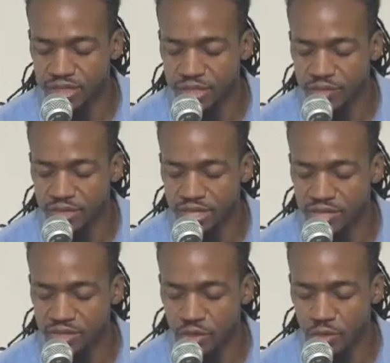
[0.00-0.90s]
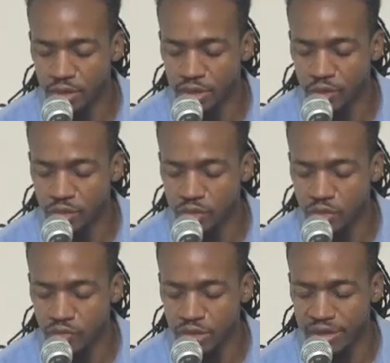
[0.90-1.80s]
We know it says in your word where two
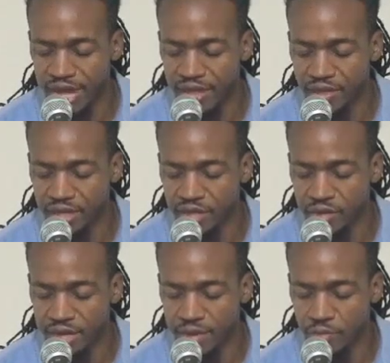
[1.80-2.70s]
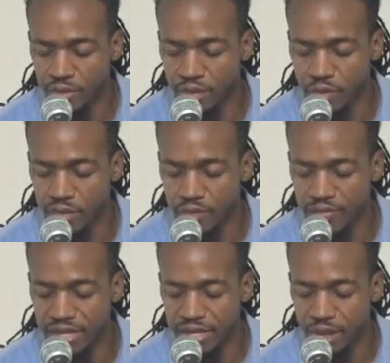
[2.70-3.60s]
or three are gathered in your name, there will you
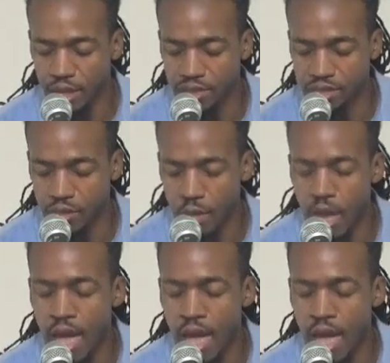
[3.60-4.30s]
be also.